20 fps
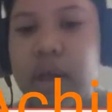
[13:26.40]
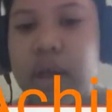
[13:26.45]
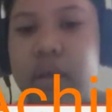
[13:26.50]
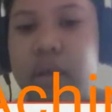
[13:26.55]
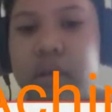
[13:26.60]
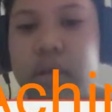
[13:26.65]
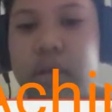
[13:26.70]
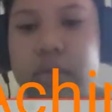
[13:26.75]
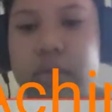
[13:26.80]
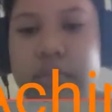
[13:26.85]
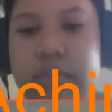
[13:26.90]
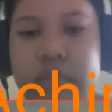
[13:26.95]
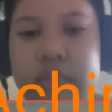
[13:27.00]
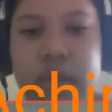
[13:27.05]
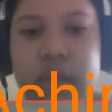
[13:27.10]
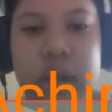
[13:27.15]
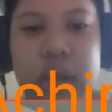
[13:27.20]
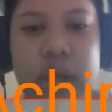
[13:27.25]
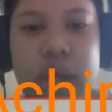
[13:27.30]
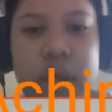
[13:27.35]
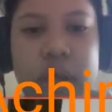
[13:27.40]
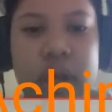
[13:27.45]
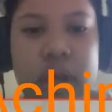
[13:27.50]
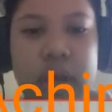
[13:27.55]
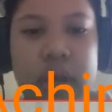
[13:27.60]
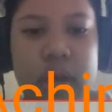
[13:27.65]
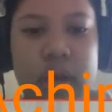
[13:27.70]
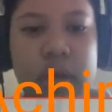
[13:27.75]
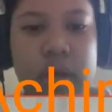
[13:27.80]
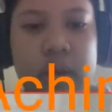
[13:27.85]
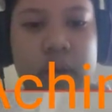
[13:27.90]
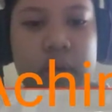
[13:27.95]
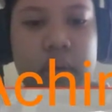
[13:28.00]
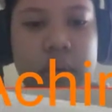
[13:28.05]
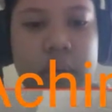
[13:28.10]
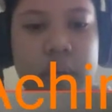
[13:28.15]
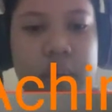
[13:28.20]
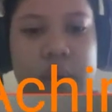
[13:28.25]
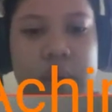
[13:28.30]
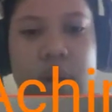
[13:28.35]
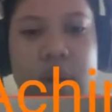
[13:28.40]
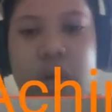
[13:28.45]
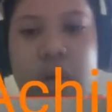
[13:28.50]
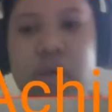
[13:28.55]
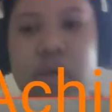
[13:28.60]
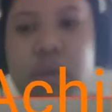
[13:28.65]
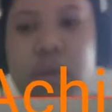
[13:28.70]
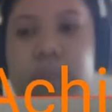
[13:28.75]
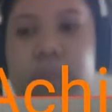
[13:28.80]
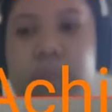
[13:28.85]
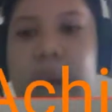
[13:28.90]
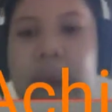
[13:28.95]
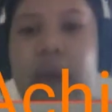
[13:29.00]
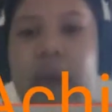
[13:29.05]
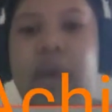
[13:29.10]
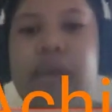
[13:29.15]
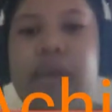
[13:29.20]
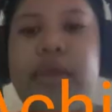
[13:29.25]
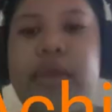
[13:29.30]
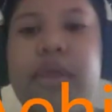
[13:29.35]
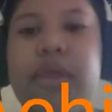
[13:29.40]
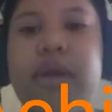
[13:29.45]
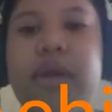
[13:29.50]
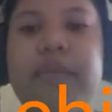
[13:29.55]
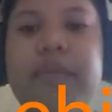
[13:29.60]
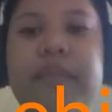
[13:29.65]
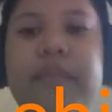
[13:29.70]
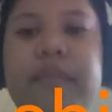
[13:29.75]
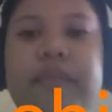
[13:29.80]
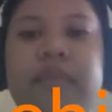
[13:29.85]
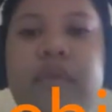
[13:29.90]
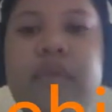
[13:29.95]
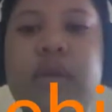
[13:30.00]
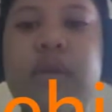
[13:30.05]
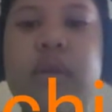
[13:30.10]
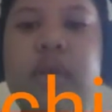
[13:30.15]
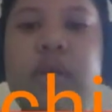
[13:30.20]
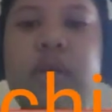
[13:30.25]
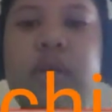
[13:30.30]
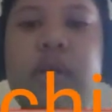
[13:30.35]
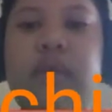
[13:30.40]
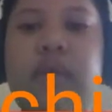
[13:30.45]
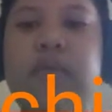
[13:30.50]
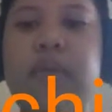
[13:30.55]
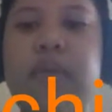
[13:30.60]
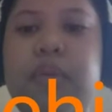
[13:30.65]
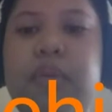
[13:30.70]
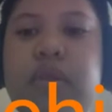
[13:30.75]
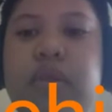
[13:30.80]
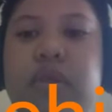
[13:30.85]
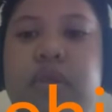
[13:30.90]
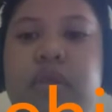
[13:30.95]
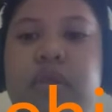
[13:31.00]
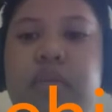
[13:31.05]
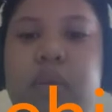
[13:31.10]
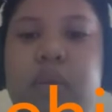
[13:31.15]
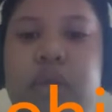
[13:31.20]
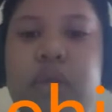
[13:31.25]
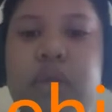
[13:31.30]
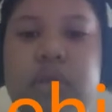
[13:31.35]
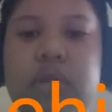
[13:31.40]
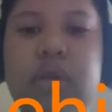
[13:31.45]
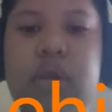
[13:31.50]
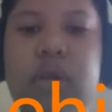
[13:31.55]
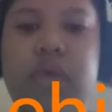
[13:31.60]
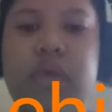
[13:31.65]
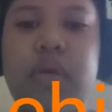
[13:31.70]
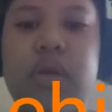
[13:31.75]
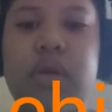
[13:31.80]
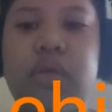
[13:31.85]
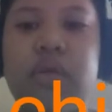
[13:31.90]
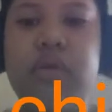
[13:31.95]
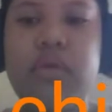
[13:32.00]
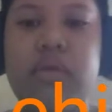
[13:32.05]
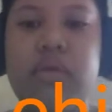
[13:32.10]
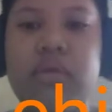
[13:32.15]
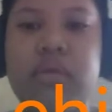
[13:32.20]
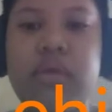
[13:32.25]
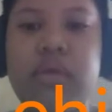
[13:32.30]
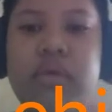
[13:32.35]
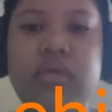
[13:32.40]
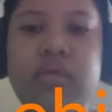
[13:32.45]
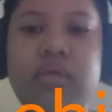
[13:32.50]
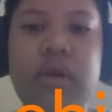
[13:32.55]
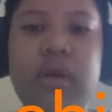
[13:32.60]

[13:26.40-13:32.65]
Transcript: We go to bed. So press this button and then pour water and off